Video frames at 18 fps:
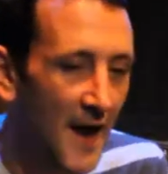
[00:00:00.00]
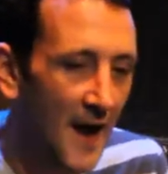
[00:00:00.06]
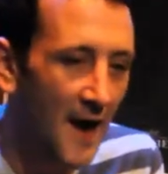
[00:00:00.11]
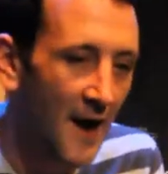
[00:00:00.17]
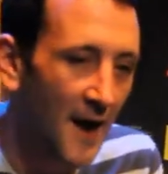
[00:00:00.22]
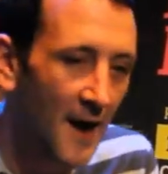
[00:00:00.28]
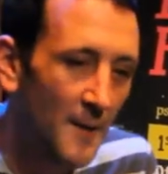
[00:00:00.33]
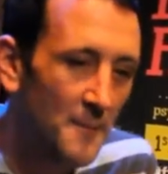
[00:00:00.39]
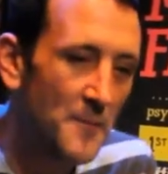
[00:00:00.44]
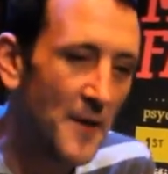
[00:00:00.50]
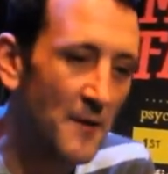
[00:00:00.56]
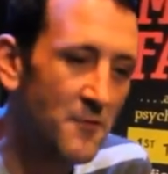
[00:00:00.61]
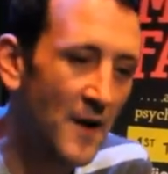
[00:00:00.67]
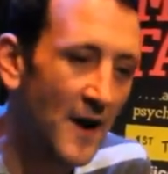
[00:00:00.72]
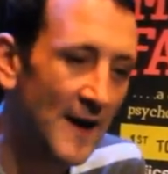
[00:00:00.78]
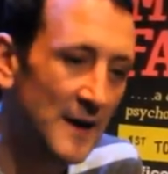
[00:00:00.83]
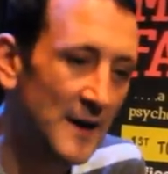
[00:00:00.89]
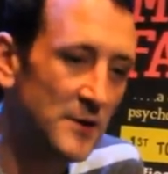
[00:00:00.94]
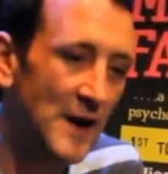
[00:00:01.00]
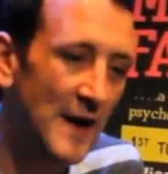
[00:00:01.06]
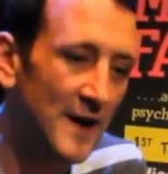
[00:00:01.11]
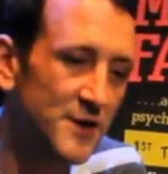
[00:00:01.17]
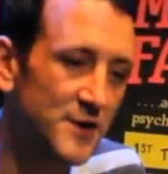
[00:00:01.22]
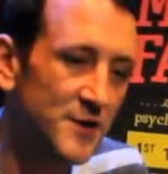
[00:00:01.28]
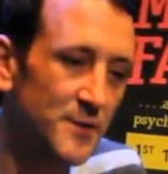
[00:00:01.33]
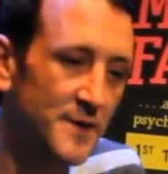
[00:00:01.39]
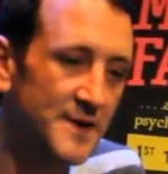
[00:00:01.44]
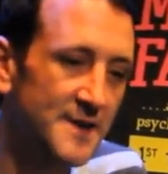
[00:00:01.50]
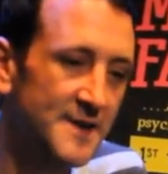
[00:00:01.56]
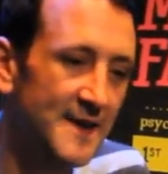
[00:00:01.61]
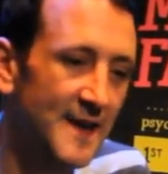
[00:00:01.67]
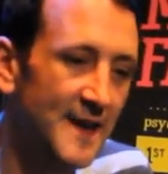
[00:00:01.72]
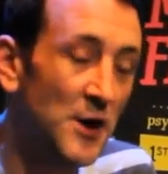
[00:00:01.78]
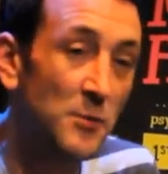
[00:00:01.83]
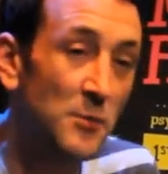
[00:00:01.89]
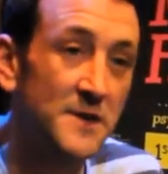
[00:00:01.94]
Right, I just want to
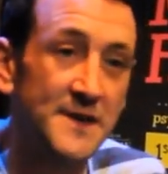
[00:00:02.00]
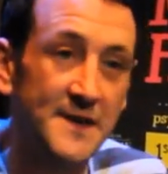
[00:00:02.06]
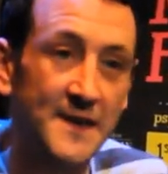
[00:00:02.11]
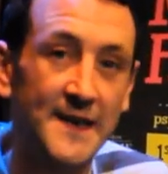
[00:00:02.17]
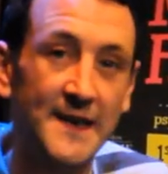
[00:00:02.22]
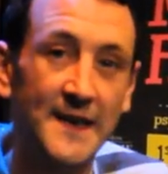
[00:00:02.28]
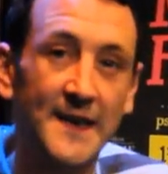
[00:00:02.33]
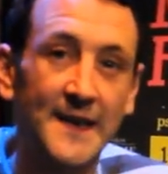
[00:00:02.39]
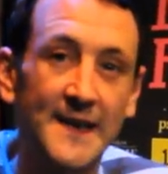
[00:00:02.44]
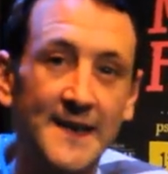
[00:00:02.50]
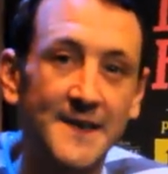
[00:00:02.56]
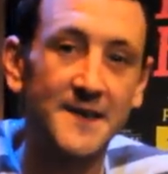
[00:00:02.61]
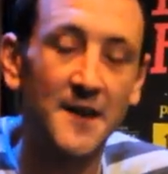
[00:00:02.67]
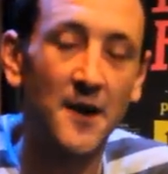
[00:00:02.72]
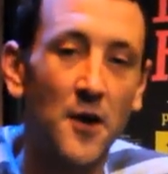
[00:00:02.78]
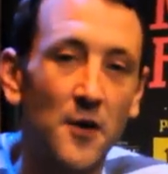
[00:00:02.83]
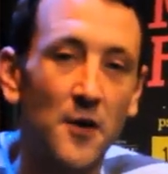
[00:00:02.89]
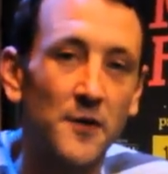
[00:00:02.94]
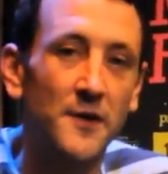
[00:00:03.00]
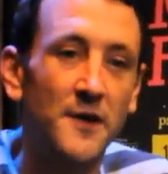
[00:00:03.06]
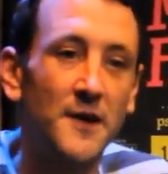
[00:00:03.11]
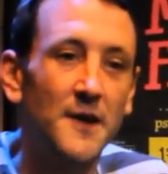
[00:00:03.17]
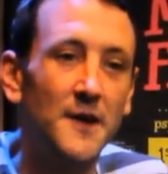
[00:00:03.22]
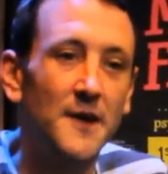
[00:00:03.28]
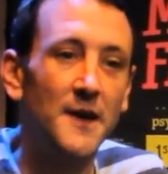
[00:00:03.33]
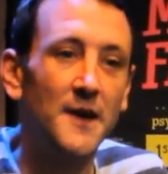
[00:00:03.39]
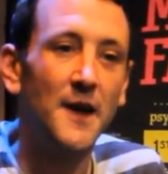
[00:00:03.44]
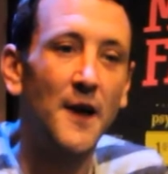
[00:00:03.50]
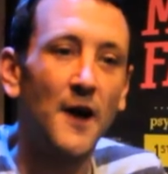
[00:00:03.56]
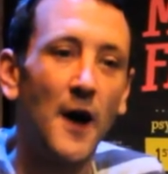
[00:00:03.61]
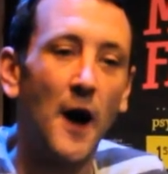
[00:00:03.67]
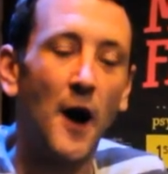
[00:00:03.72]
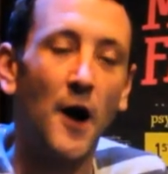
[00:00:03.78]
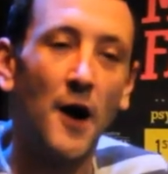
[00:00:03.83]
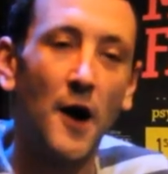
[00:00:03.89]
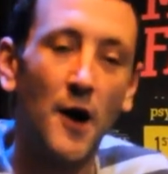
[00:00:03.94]
say, come and see it. It's on
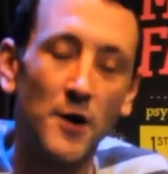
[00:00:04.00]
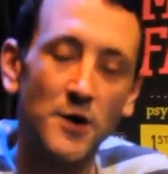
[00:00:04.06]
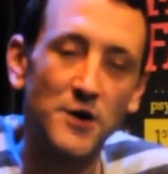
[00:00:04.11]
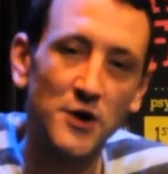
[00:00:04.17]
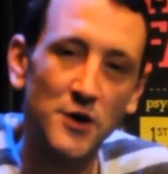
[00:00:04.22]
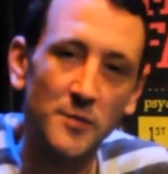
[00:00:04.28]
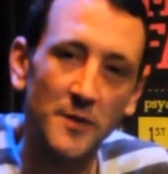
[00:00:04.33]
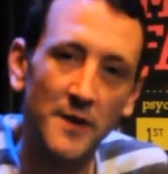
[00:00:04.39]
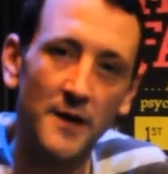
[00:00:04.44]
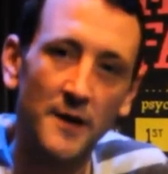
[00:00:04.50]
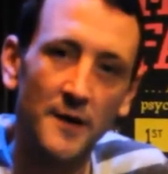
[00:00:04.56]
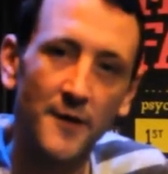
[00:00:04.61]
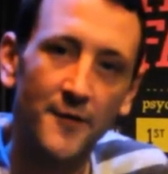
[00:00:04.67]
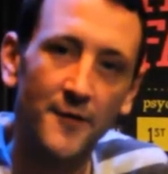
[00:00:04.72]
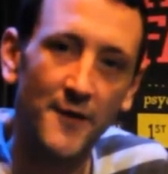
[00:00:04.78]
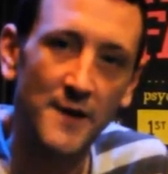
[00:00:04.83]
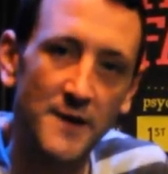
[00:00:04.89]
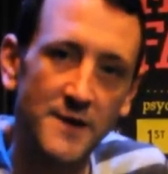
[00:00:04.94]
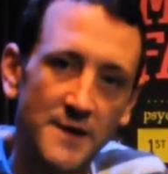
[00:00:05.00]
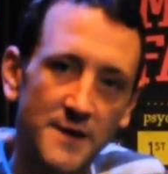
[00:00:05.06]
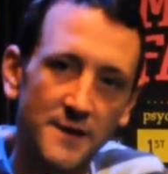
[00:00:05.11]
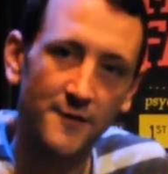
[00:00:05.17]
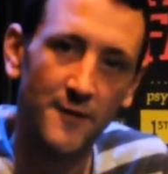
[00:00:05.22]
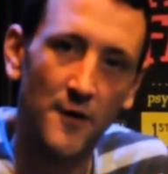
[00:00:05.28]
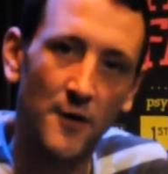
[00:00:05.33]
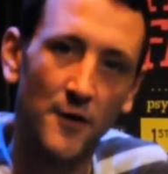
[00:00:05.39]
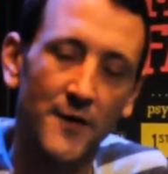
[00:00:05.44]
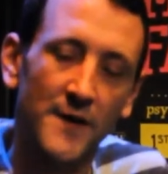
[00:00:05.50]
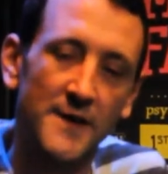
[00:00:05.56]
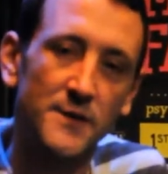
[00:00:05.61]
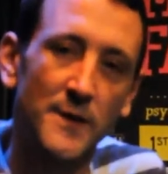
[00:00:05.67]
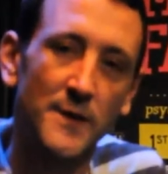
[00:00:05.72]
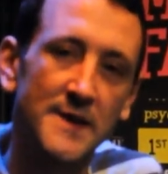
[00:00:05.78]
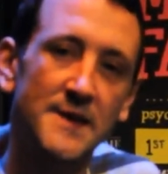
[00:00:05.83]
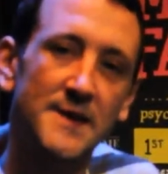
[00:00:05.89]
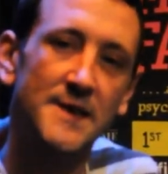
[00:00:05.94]
October the 1st to the 4th. That's
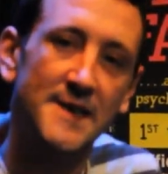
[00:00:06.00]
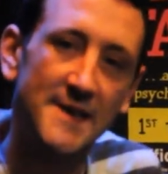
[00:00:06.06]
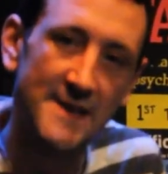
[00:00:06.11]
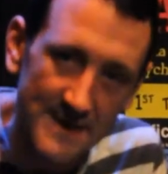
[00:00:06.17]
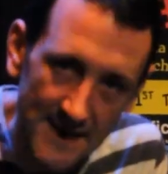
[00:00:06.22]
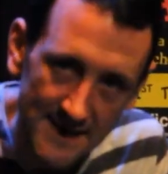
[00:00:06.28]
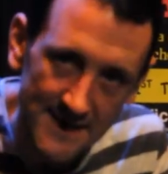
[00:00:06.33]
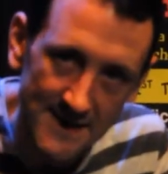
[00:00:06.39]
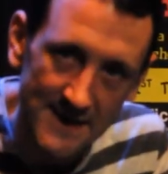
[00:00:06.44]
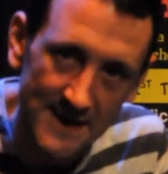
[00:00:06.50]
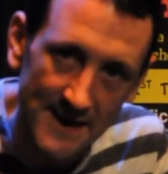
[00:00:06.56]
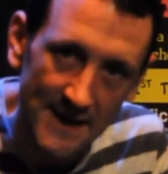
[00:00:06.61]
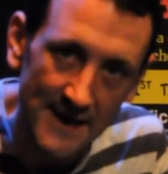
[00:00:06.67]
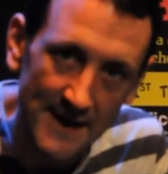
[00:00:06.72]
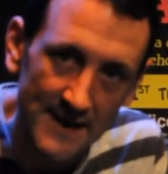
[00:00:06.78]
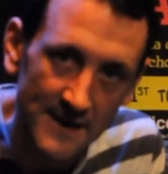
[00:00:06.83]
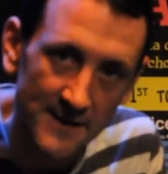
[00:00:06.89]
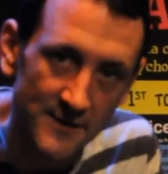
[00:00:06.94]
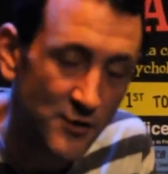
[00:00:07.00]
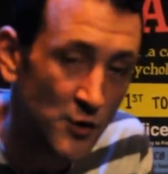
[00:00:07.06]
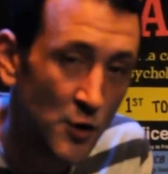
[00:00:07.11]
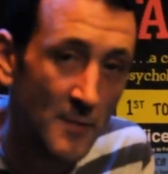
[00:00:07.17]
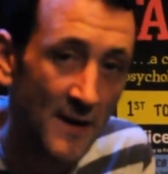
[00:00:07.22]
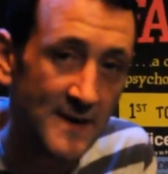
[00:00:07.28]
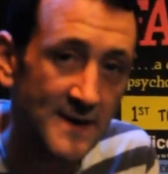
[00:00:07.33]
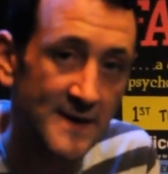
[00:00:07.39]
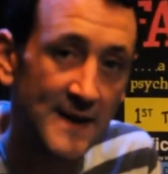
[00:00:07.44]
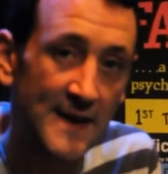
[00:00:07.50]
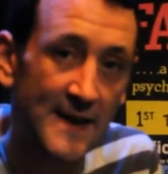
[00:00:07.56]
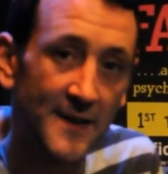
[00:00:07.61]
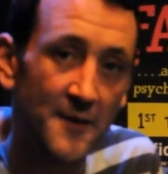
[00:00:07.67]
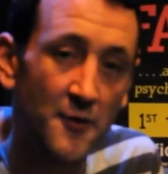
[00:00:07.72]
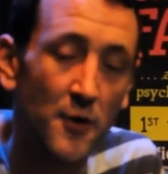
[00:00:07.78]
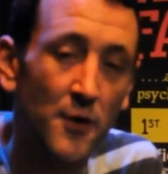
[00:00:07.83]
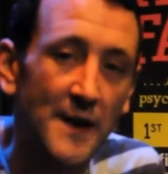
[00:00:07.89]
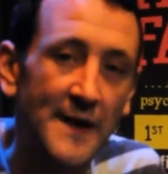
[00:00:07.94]
Wednesday to Saturday. There's no matinee.
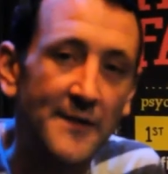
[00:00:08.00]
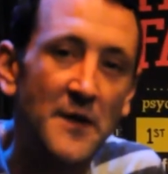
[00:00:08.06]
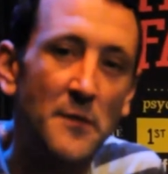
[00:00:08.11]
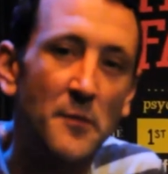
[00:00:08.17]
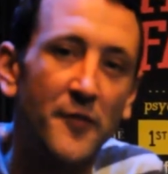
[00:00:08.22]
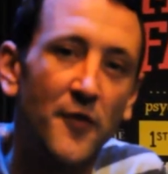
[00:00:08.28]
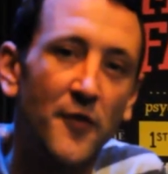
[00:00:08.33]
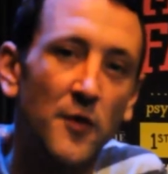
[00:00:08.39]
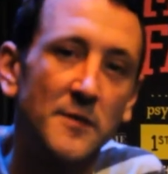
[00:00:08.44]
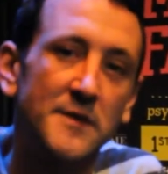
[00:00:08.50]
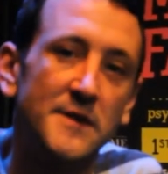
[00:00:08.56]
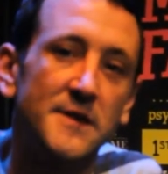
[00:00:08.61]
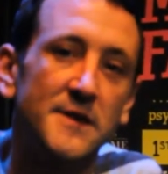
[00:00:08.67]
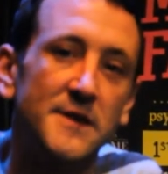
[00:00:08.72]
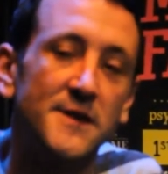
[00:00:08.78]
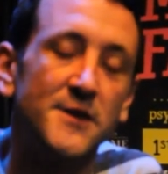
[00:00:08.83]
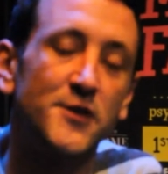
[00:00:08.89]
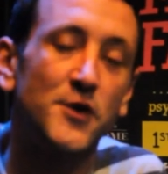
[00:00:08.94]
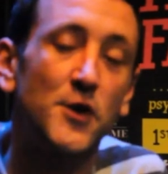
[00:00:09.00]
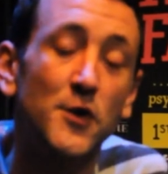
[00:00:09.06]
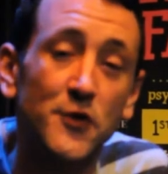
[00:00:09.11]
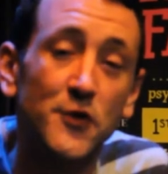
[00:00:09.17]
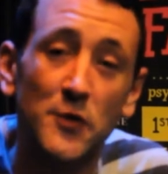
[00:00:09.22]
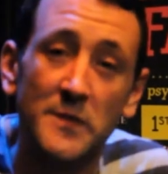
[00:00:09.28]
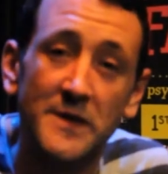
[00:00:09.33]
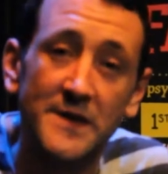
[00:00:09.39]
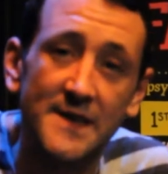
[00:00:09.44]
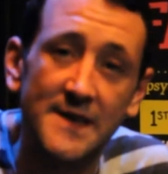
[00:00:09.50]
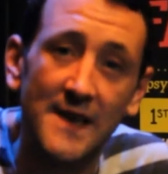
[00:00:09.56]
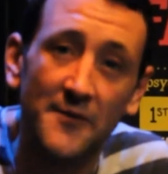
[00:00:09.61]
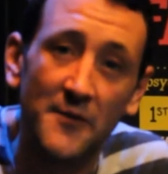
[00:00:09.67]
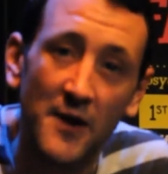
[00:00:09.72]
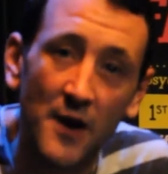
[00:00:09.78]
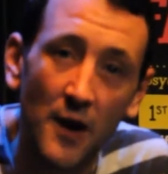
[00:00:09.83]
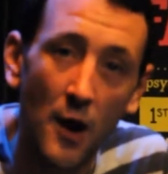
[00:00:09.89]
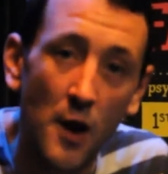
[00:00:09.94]
They're all evening performances. The doors open at
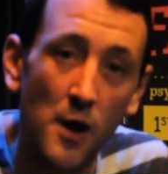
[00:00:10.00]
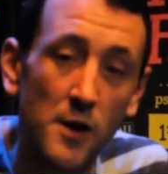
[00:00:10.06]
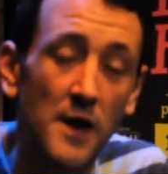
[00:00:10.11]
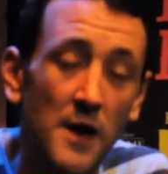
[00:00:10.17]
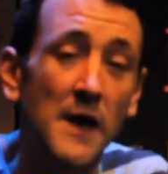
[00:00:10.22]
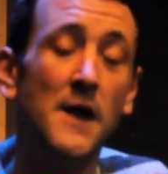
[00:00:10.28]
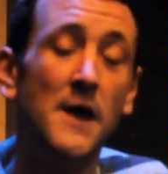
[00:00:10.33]
7 o'clock.